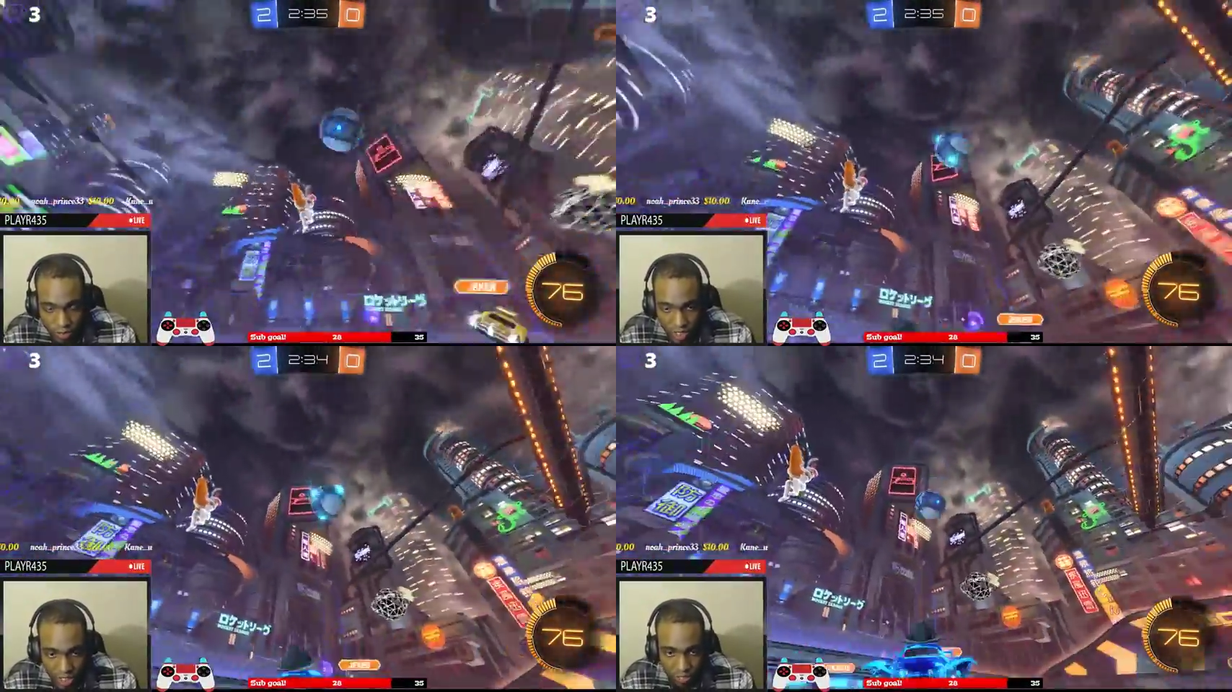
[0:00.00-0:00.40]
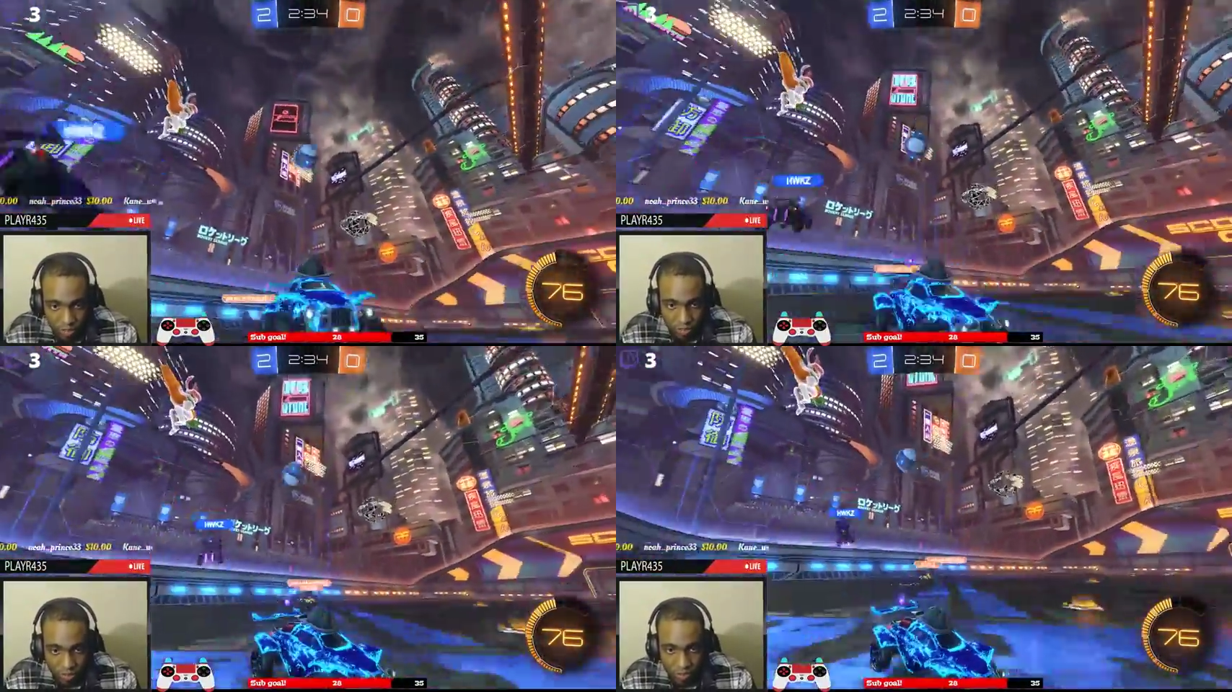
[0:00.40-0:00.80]

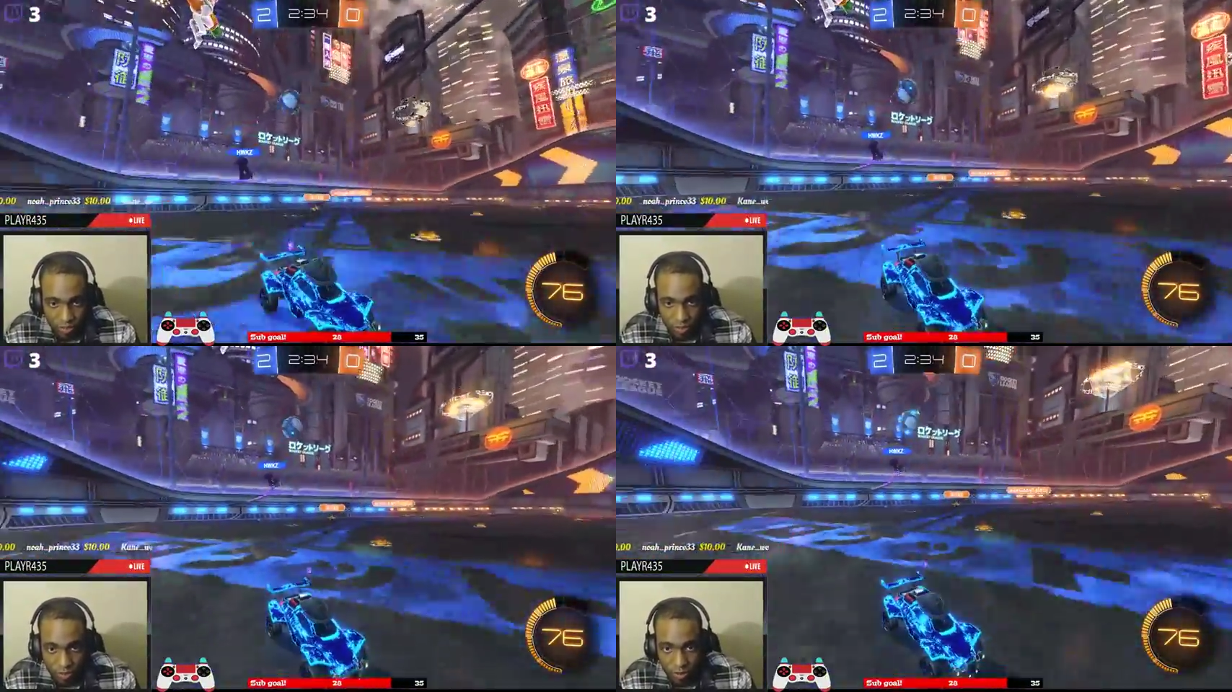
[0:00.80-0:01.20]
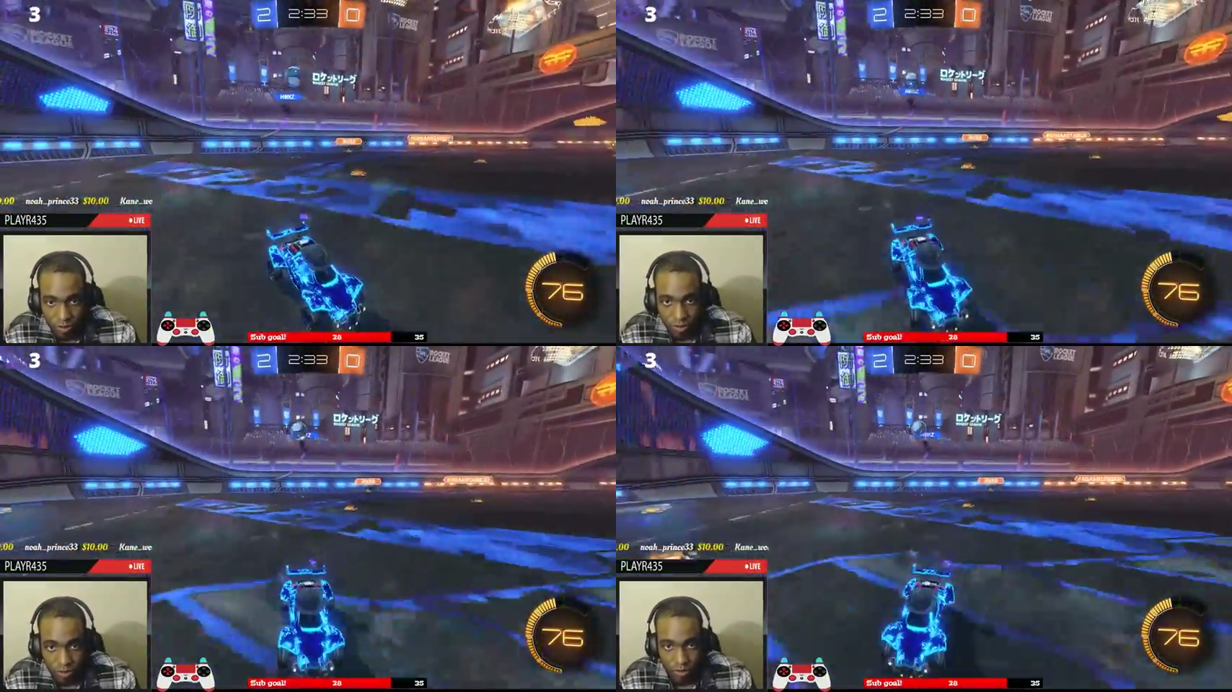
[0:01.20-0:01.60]

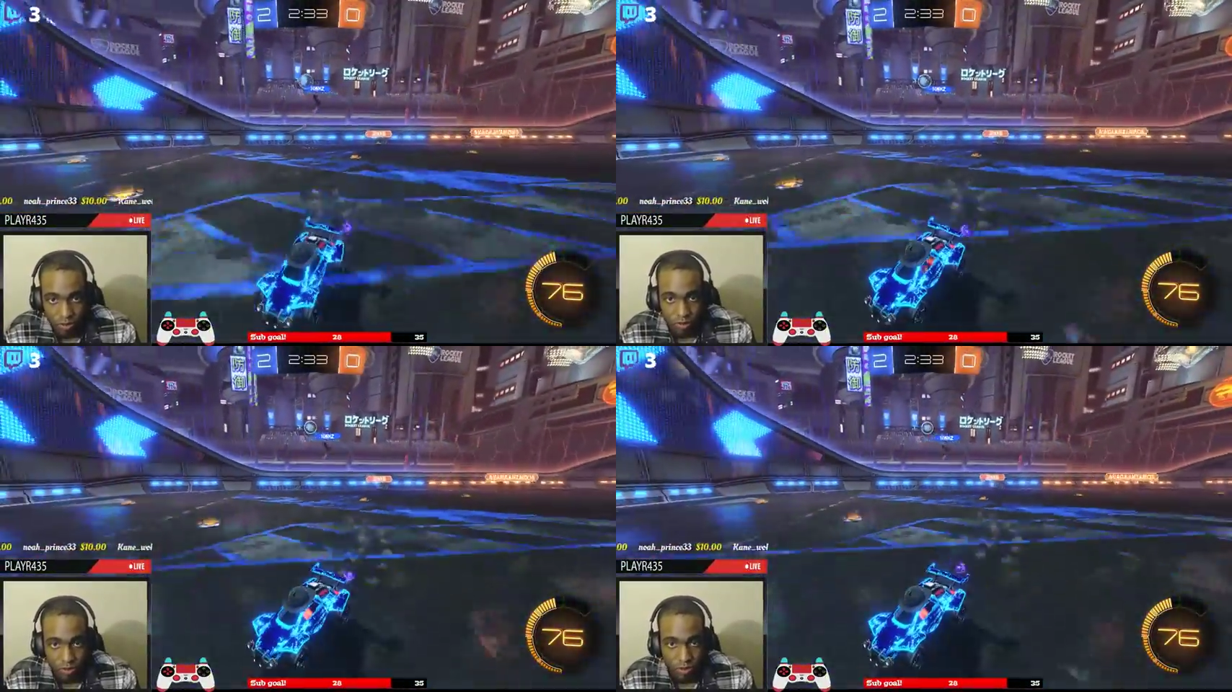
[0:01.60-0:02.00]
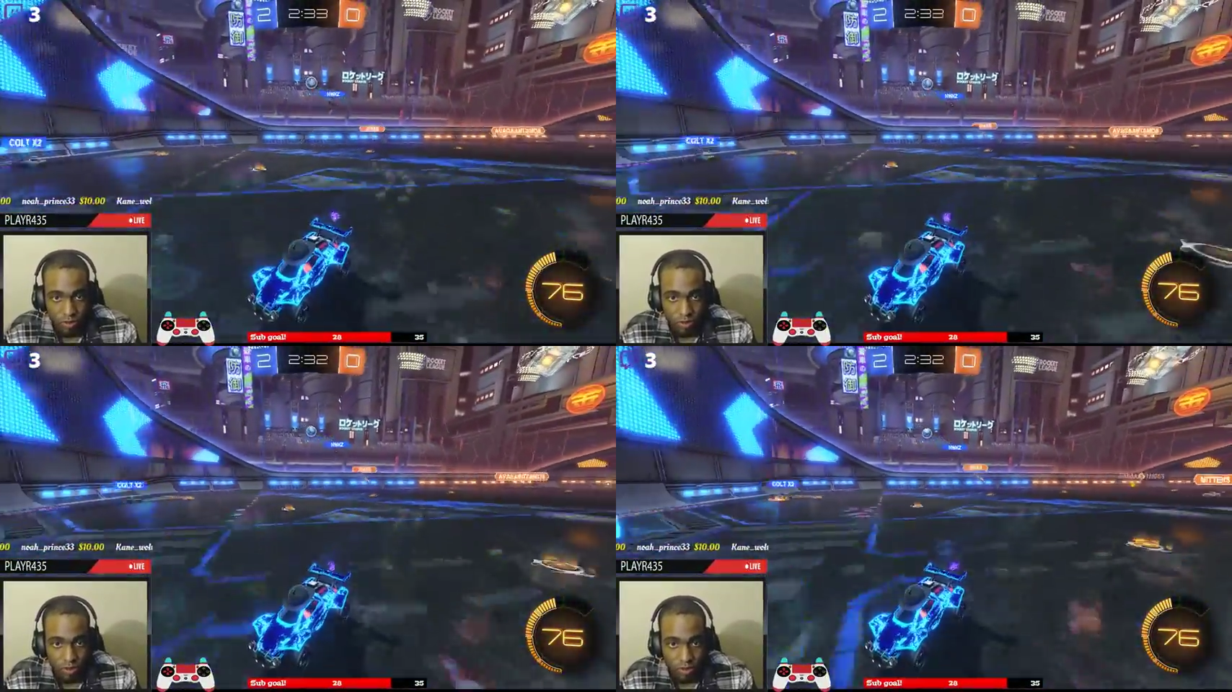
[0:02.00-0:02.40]

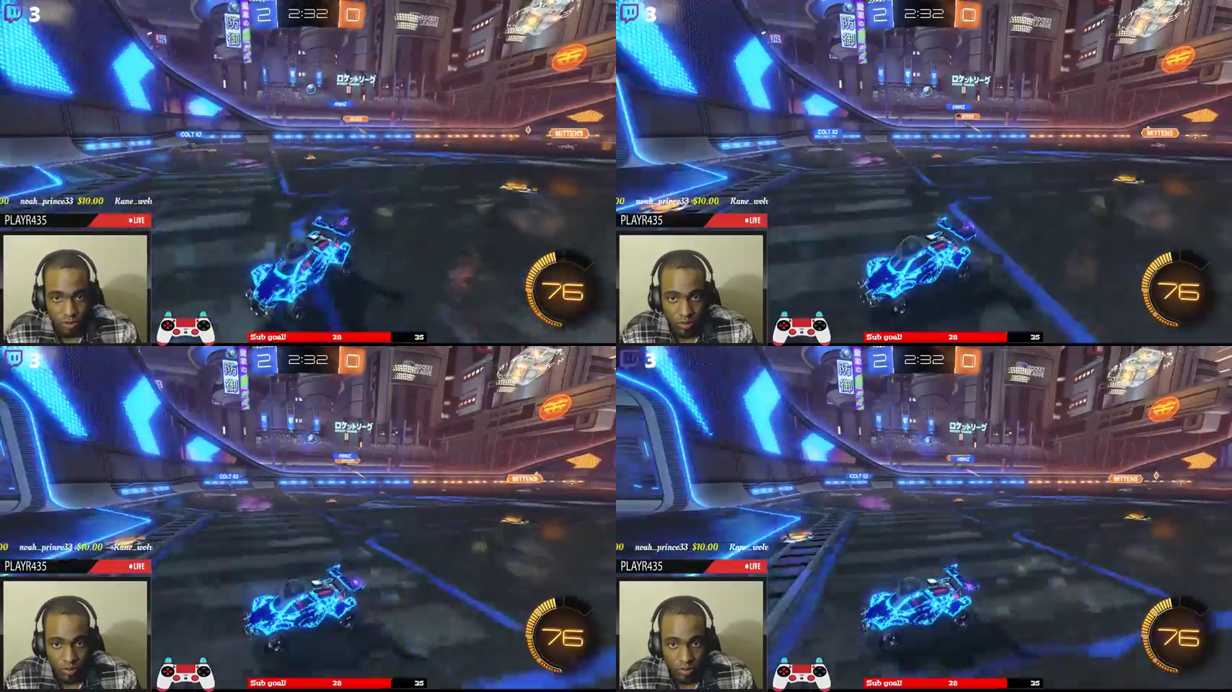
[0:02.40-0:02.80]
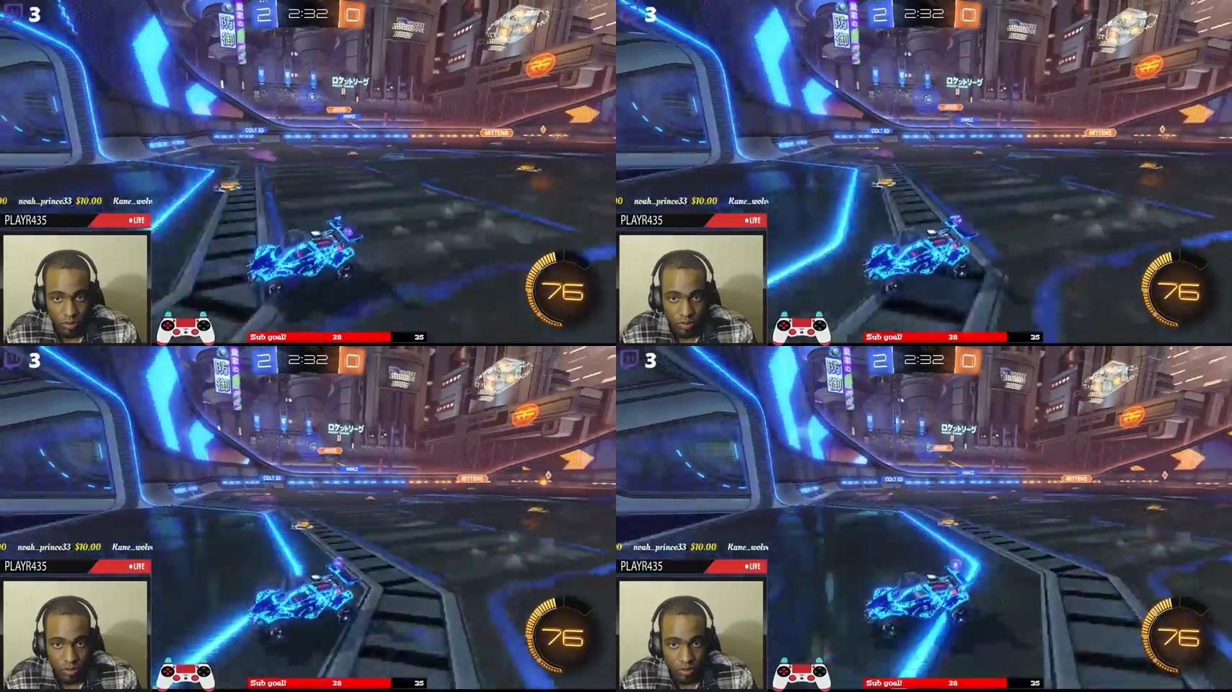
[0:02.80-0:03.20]
(no one is talking)